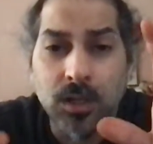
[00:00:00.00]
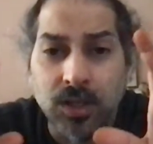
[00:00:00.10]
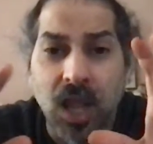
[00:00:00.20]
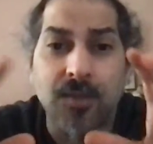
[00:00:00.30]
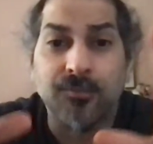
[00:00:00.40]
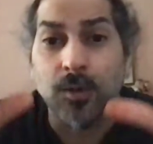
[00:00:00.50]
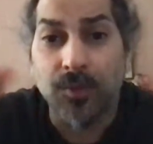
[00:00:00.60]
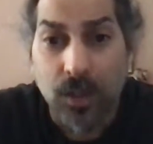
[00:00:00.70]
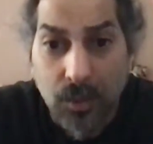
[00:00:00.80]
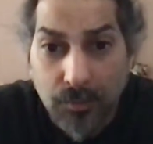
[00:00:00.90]
came from
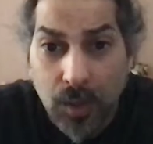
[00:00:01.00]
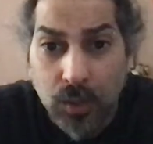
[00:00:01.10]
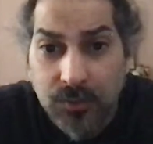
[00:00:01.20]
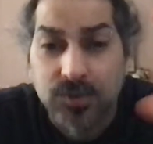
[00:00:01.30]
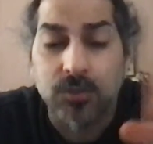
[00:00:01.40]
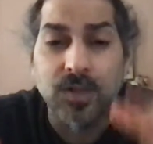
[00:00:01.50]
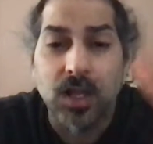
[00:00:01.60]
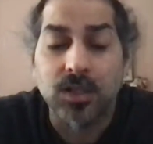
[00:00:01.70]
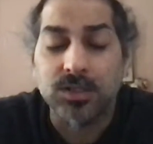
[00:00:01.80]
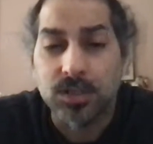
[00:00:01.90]
their mode of
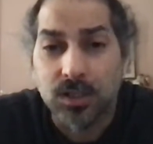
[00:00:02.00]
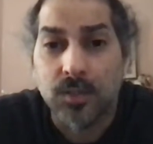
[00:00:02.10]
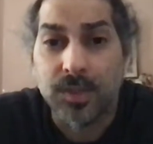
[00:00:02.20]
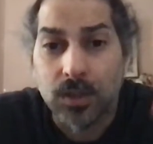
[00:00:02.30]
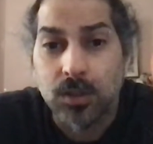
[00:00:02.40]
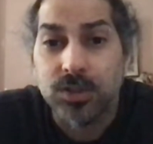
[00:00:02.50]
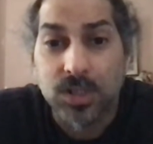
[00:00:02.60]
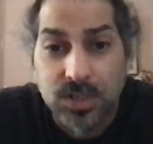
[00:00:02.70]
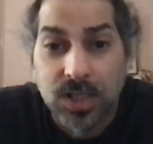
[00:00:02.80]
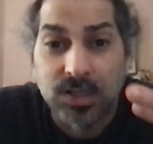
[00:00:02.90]
surveillance, and then they'll be like, "Holy
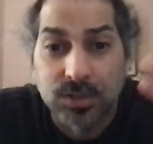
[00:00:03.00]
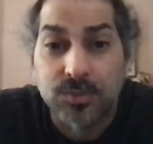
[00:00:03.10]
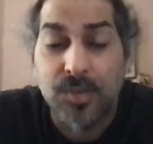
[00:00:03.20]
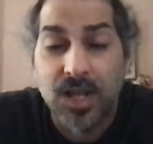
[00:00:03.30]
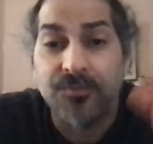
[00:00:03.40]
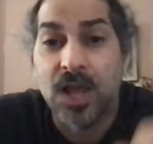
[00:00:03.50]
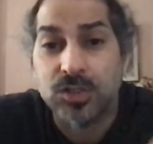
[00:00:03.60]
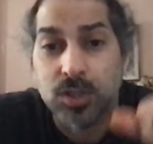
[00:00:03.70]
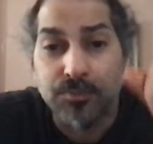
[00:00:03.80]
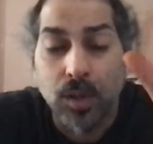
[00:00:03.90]
shit, these guys are just
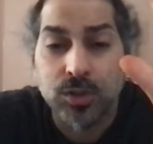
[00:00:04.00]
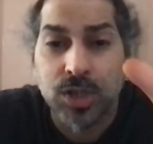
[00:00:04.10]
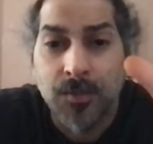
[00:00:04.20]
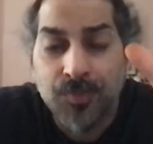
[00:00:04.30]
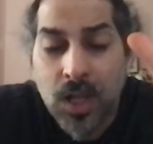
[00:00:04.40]
manufacturing bullshit."